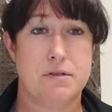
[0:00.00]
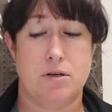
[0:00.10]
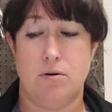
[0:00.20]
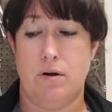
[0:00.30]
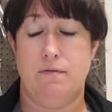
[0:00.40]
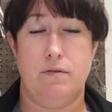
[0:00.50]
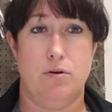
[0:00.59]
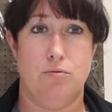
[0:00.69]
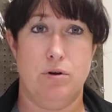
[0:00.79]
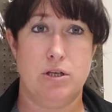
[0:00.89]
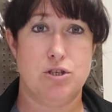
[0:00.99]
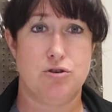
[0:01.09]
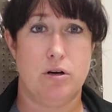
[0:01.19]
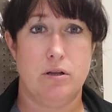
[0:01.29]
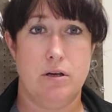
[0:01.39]
So if you're really
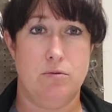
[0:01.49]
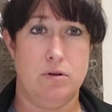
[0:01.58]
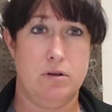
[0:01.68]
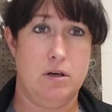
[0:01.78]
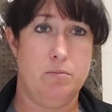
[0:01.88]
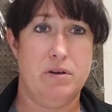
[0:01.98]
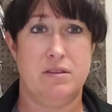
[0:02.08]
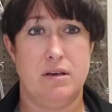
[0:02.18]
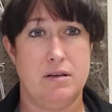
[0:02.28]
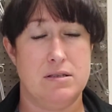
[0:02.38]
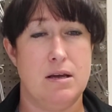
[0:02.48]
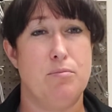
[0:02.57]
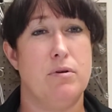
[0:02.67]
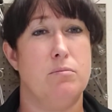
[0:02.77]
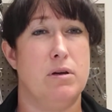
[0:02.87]
struggling with keeping things
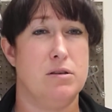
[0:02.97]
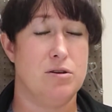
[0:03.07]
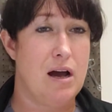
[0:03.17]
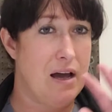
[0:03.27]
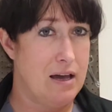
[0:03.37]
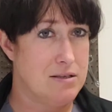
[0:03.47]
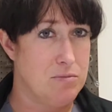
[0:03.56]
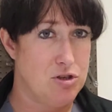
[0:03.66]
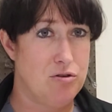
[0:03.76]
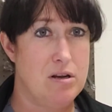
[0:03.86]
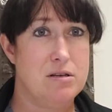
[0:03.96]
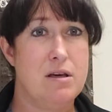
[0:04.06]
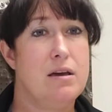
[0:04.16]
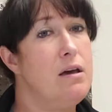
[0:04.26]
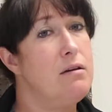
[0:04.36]
separate because your eye hasn't been trained to
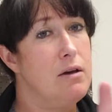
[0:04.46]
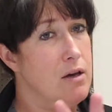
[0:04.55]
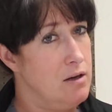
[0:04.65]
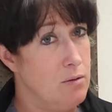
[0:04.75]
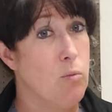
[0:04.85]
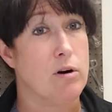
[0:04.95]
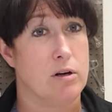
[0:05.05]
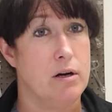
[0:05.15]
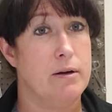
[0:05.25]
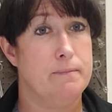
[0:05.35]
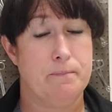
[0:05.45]
that yet, work on it.